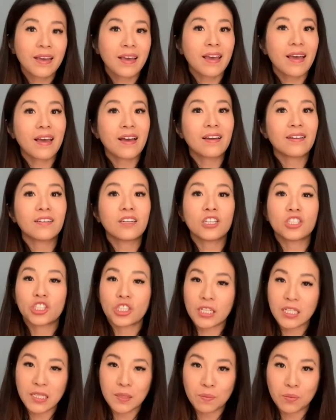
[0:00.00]
and
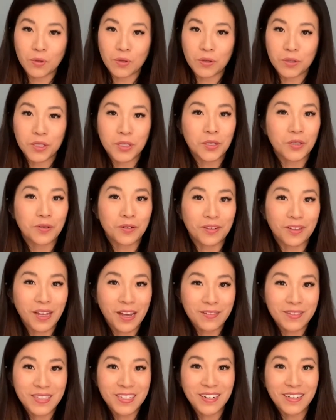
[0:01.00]
adjustable to your
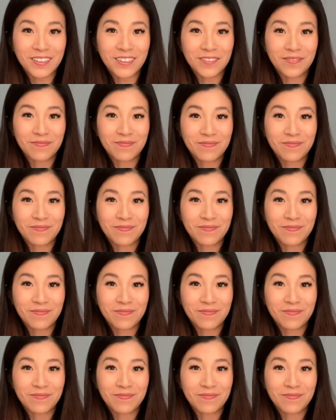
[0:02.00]
lifestyle.